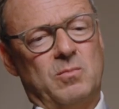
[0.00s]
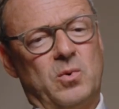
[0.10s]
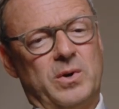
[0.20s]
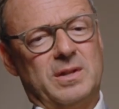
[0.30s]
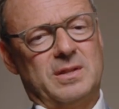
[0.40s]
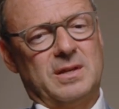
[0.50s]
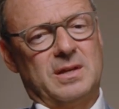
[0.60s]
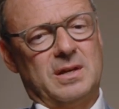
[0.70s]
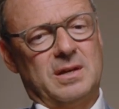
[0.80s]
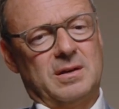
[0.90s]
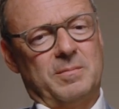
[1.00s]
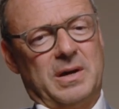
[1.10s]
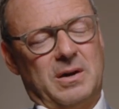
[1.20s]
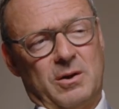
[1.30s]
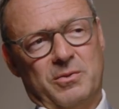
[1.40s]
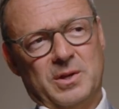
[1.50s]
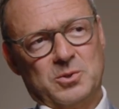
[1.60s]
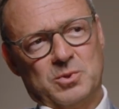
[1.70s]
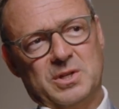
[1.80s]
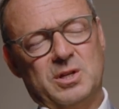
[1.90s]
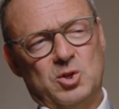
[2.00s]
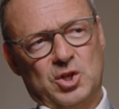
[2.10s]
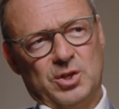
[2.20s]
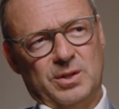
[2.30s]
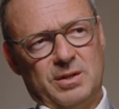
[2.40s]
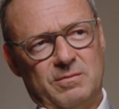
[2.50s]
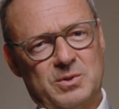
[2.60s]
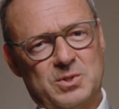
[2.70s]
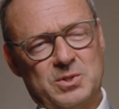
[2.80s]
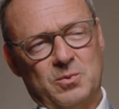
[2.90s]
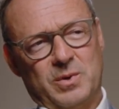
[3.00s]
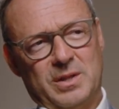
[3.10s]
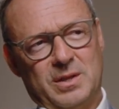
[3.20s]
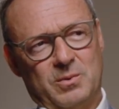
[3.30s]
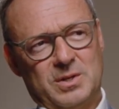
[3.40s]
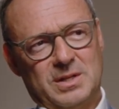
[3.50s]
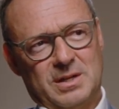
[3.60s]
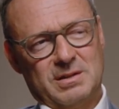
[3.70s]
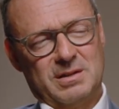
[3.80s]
boy and thinking about how things were done in Chile versus the way they were done